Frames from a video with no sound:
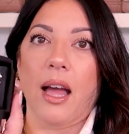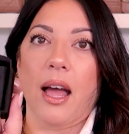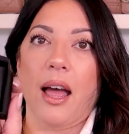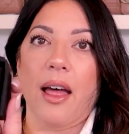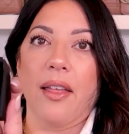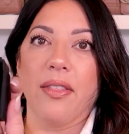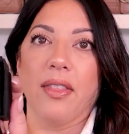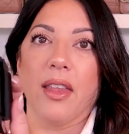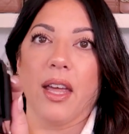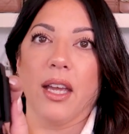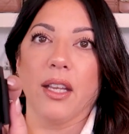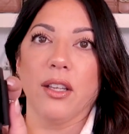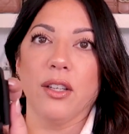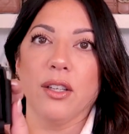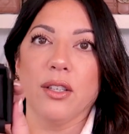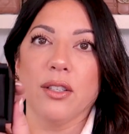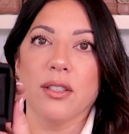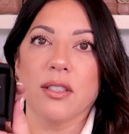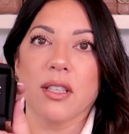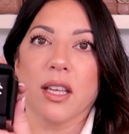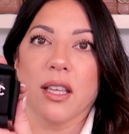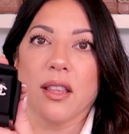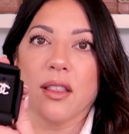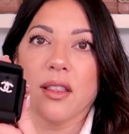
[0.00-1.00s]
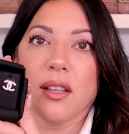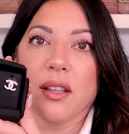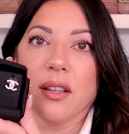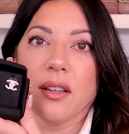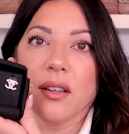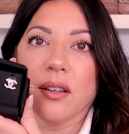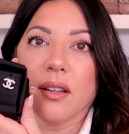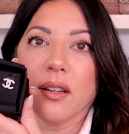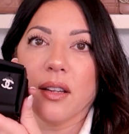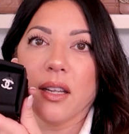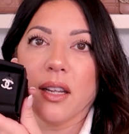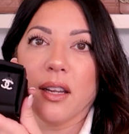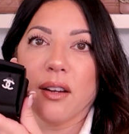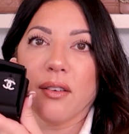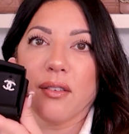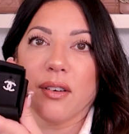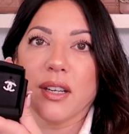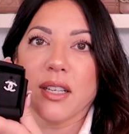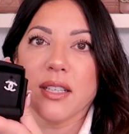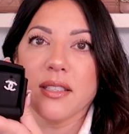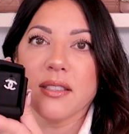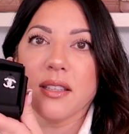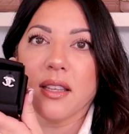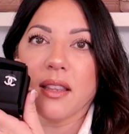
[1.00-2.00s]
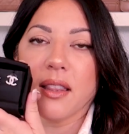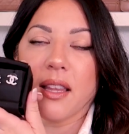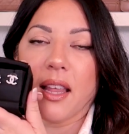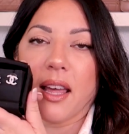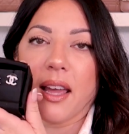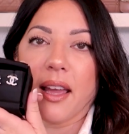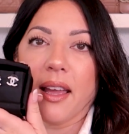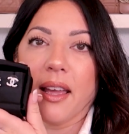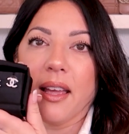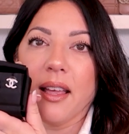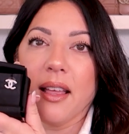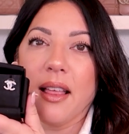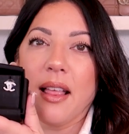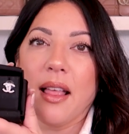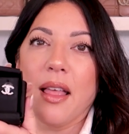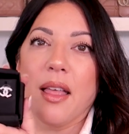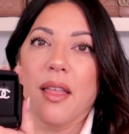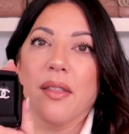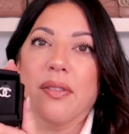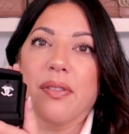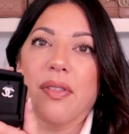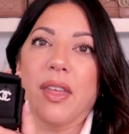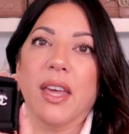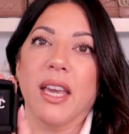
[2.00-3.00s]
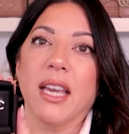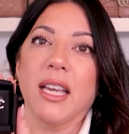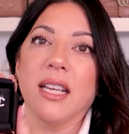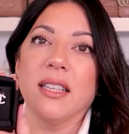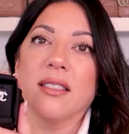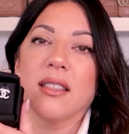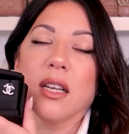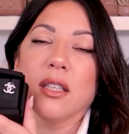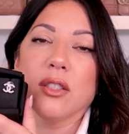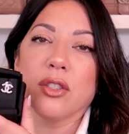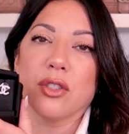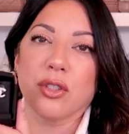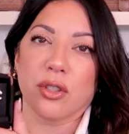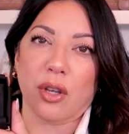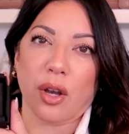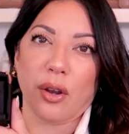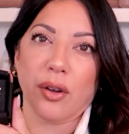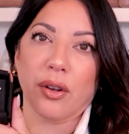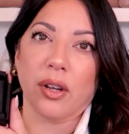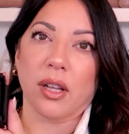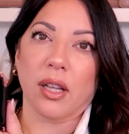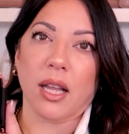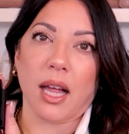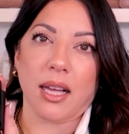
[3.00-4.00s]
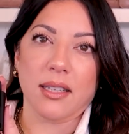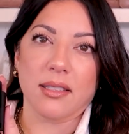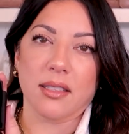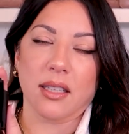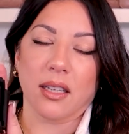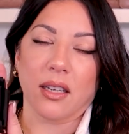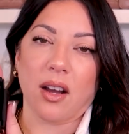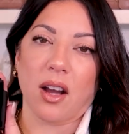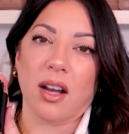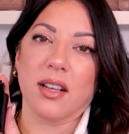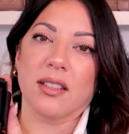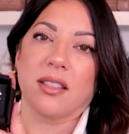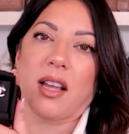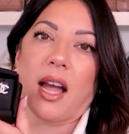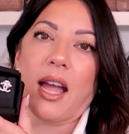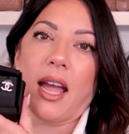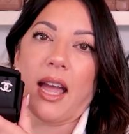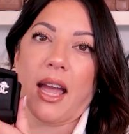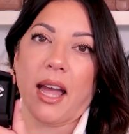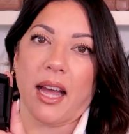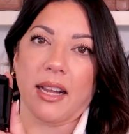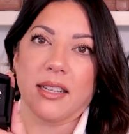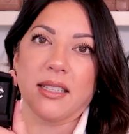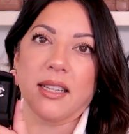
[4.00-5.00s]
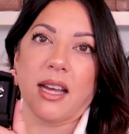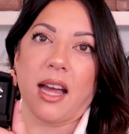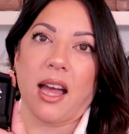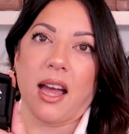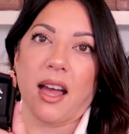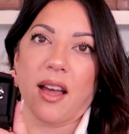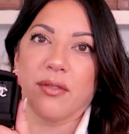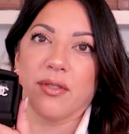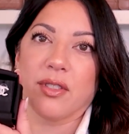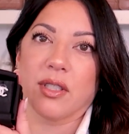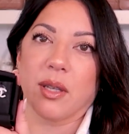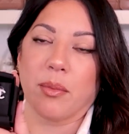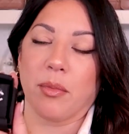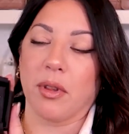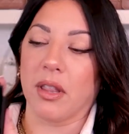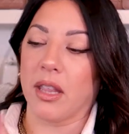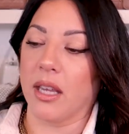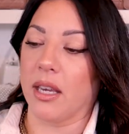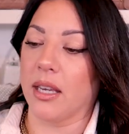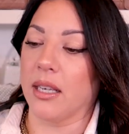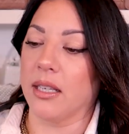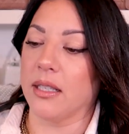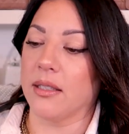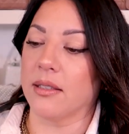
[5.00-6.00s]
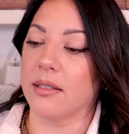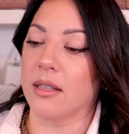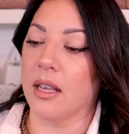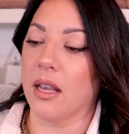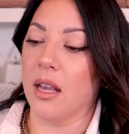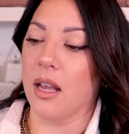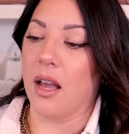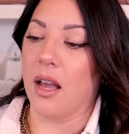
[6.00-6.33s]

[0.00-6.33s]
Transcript: And then you see the earrings in there. These are so classic, guys. I had to have some of these.